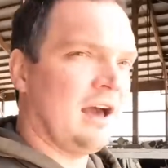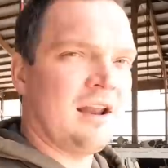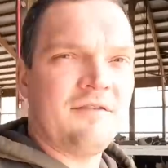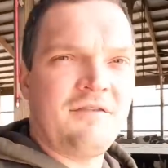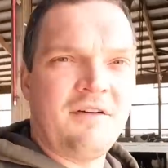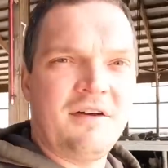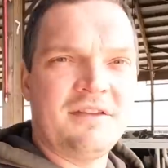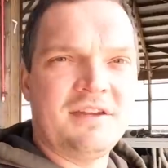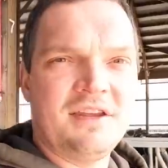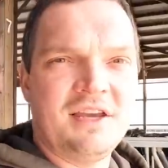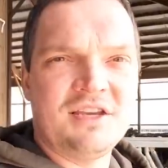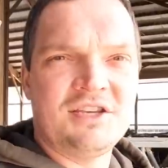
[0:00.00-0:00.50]
of
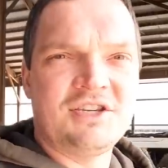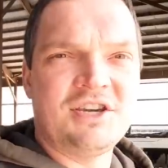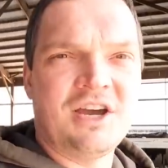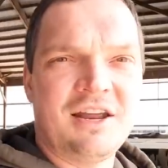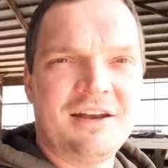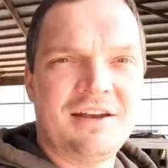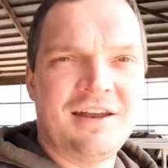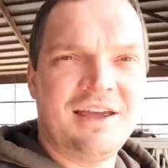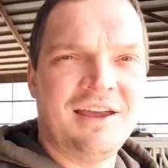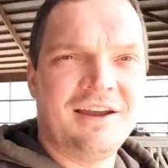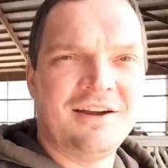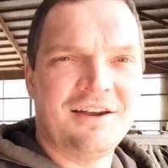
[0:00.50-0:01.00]
on the
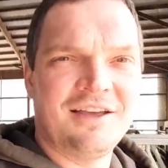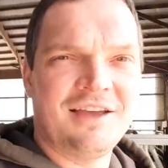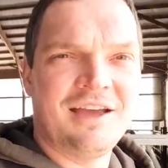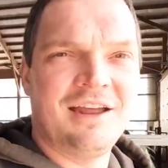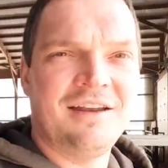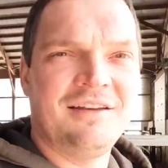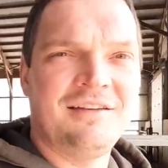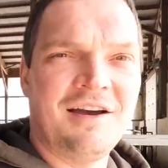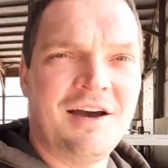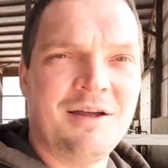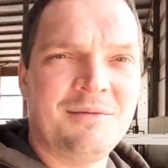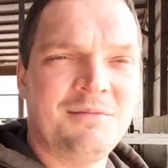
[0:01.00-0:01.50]
agenda here to
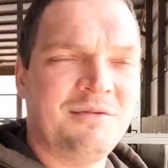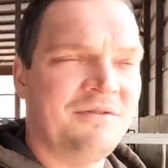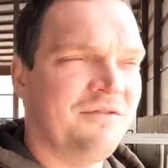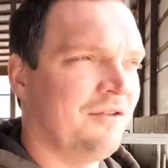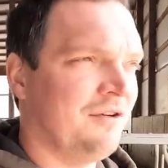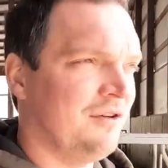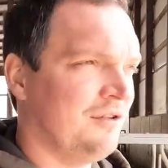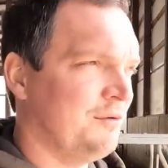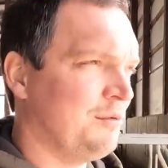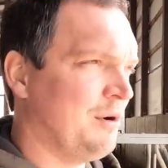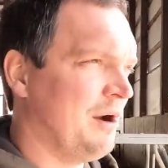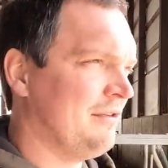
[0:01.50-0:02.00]
get done
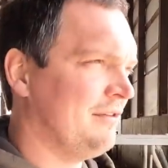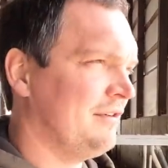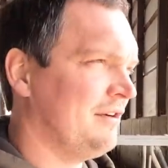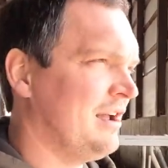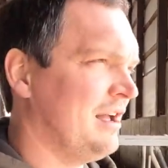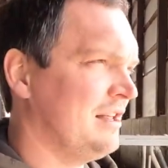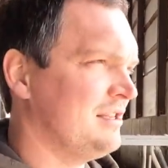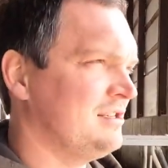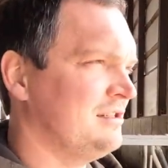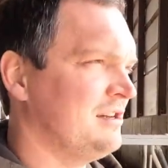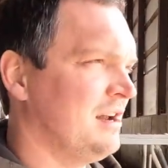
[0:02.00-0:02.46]
before the weather gets